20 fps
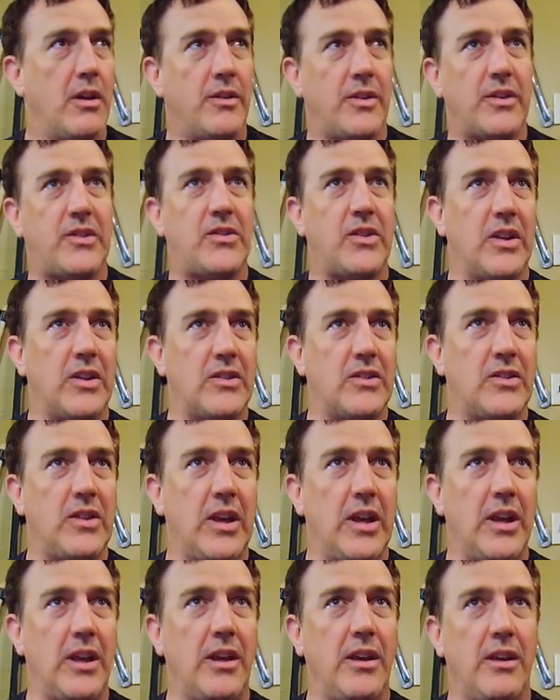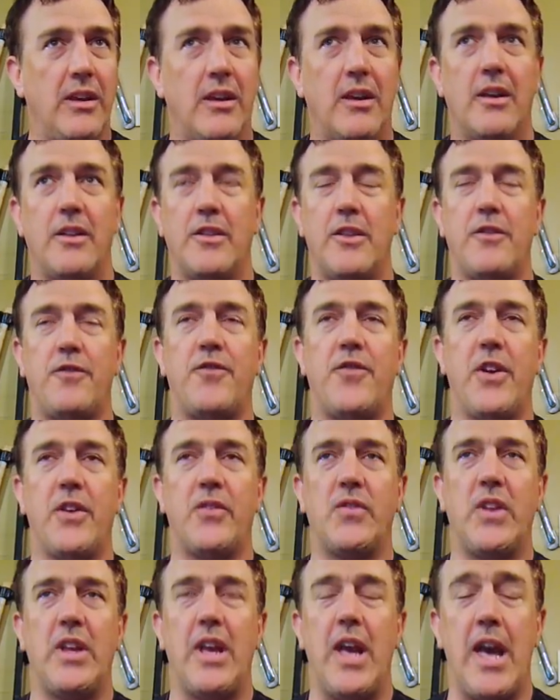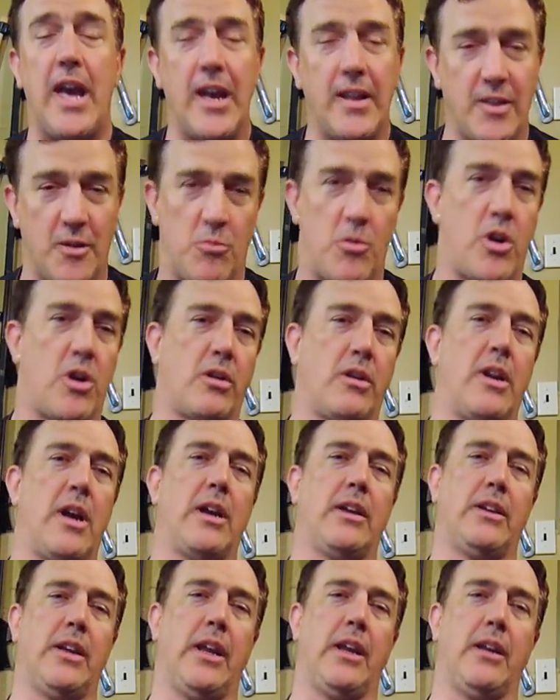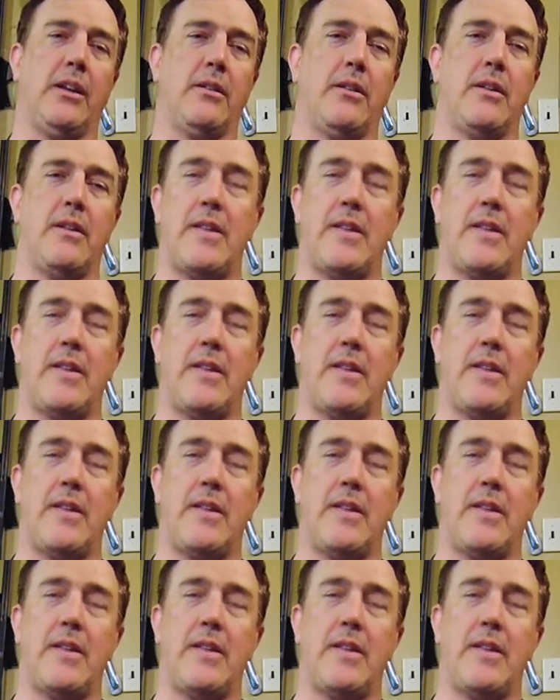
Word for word: the 60, the 50, and the Mark 19.